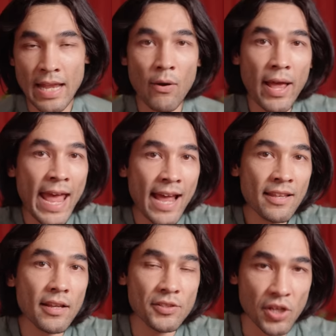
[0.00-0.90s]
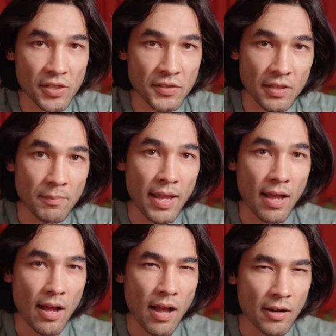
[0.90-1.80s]
Now I hadn't adjusted my
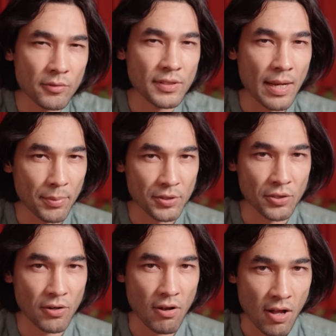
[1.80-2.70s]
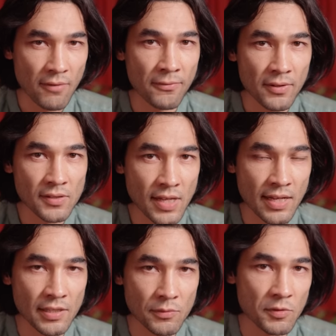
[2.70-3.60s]
auto temperature off
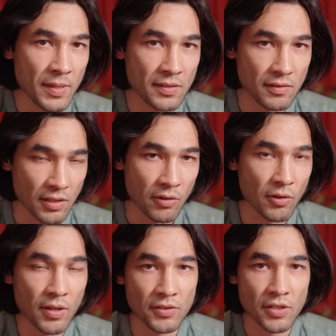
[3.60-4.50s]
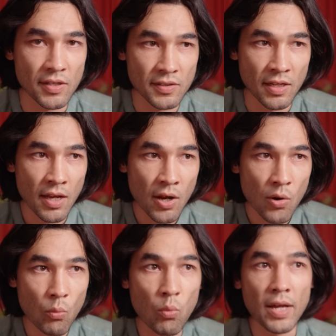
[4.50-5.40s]
settings, which means you can adjust
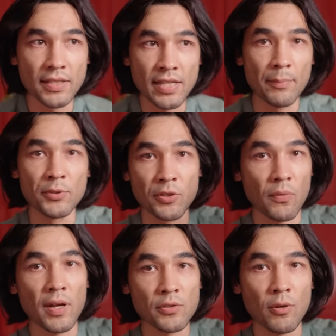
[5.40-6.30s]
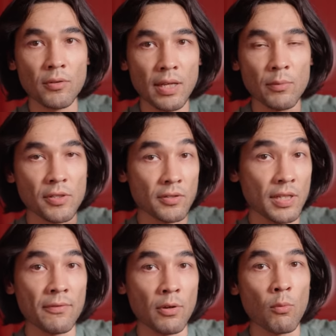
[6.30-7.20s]
what temperature threshold it will start to
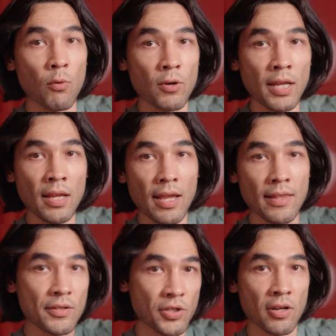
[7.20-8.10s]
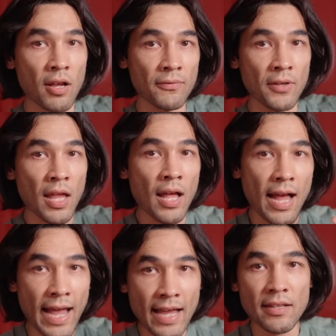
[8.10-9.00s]
give you a warning and then shut off.
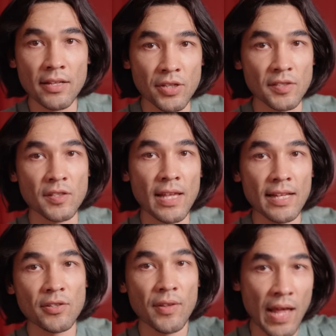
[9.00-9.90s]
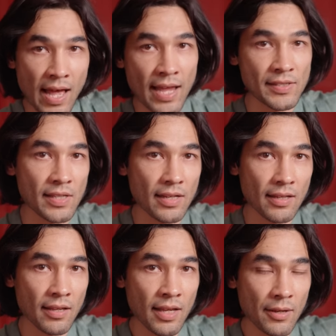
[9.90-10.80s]
I hadn't adjusted that to the high
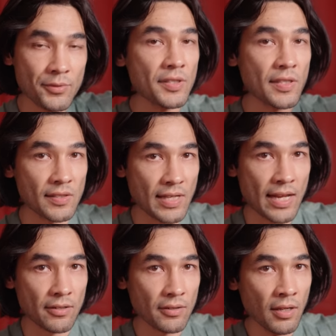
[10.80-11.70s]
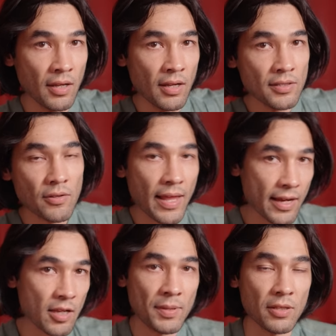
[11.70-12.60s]
setting. It was just at standard. So
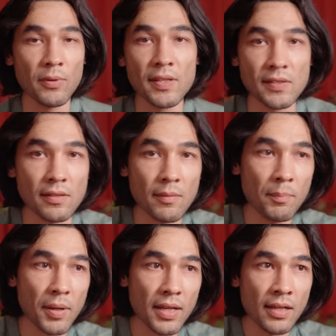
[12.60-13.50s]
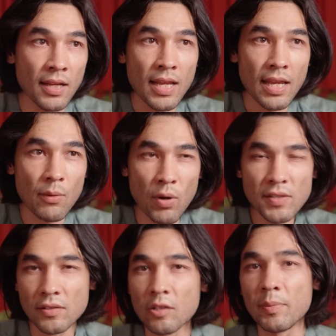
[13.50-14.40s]
that could be the reason, but it
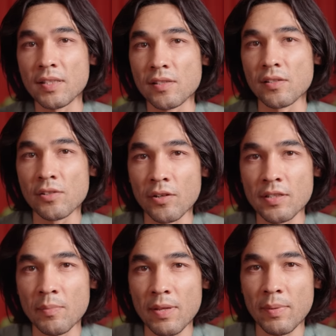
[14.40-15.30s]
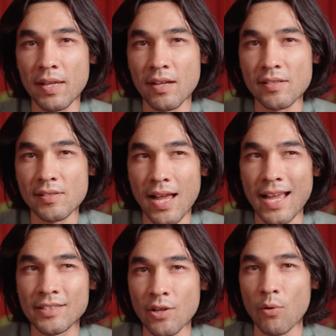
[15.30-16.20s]
was a little bit disconcerting to me because
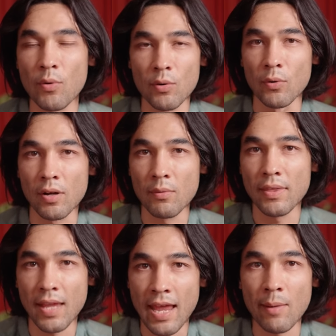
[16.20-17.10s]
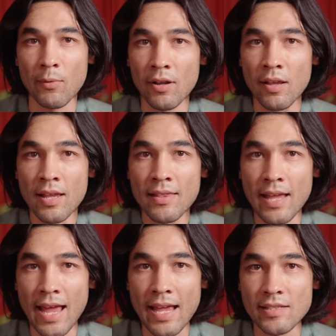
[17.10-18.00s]
I don't want to work with a camera
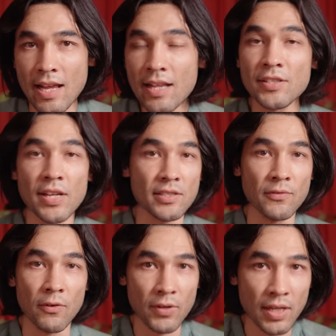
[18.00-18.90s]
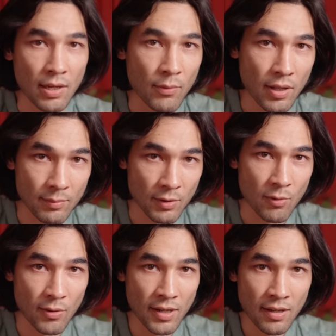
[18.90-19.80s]
that has any chance of overheating while I'm
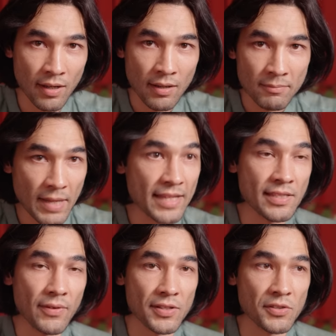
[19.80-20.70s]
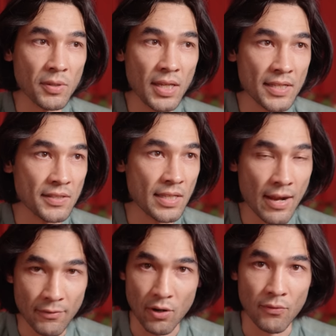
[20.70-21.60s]
recording. The a7S III has
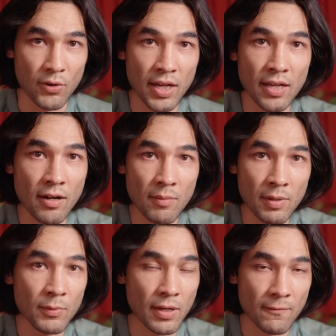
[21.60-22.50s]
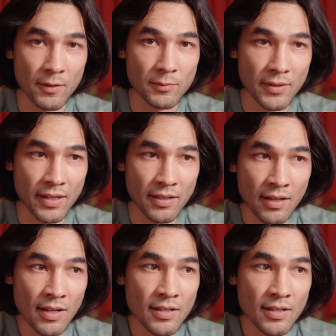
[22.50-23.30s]
never overheated on me when I filmed with it.